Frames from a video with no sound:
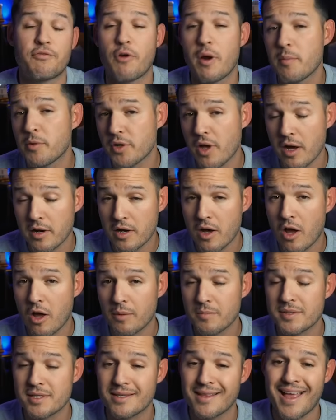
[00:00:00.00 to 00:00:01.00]

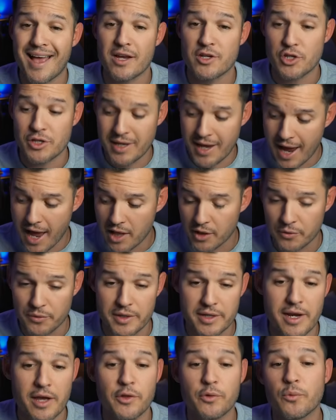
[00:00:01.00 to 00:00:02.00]
framer.com slash gallery.
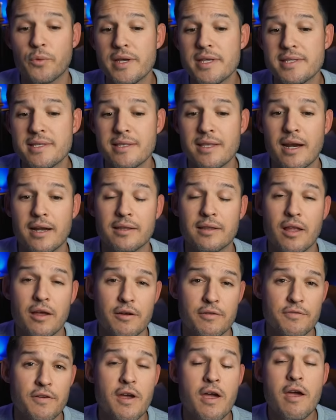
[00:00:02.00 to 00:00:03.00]
Now the reason that I
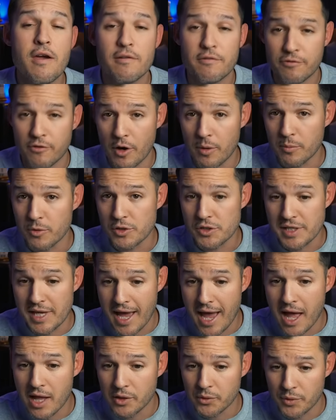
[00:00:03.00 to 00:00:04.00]
love Framer's
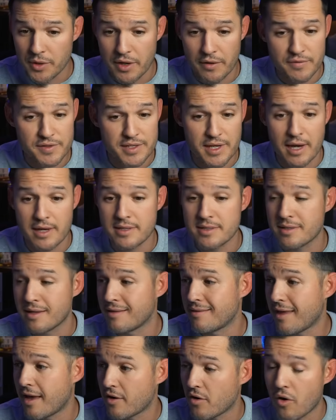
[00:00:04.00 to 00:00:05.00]
gallery of sites
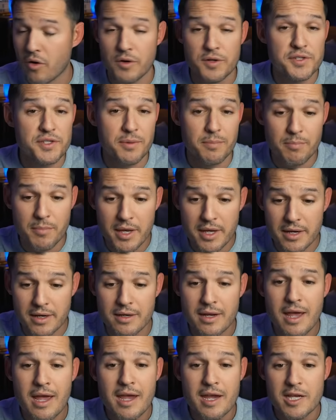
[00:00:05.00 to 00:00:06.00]
that are
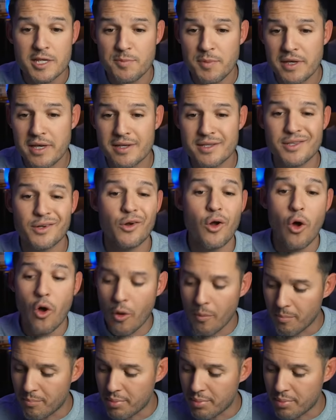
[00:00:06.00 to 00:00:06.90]
submitted is because they're all